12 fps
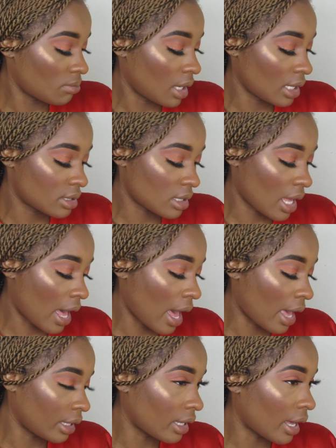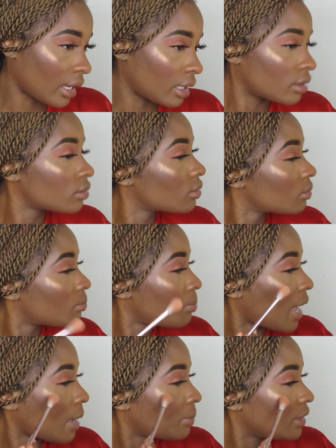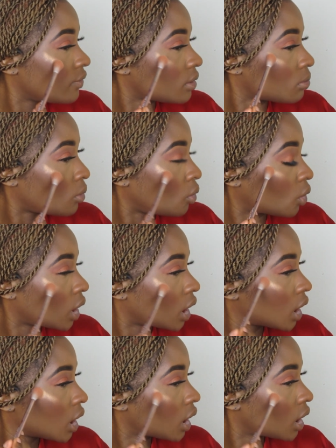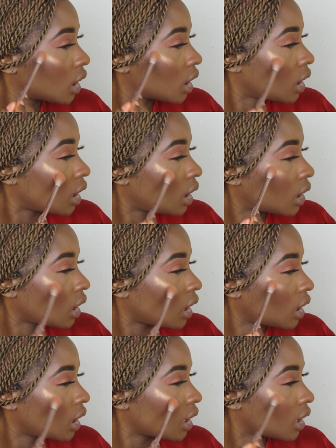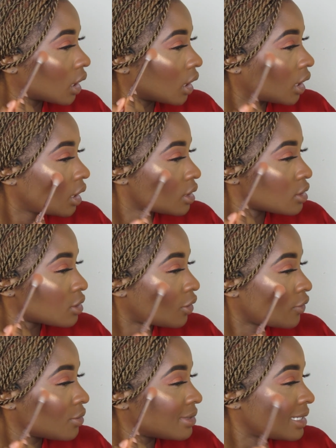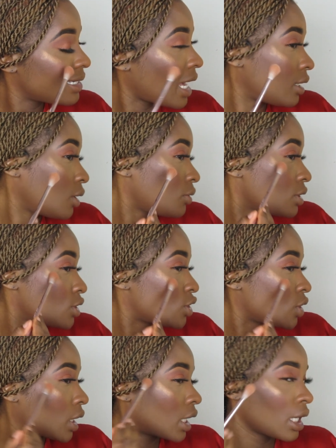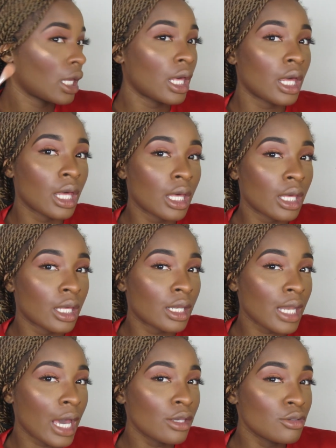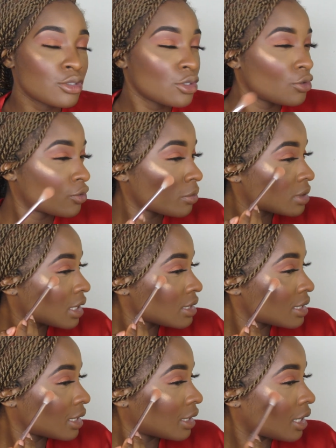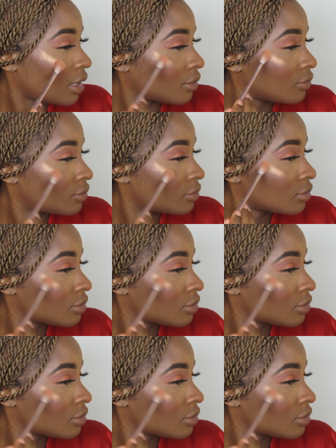makes the highlight pop even more. Okay? So if you did not know this trick, now you do, from Shontia Love.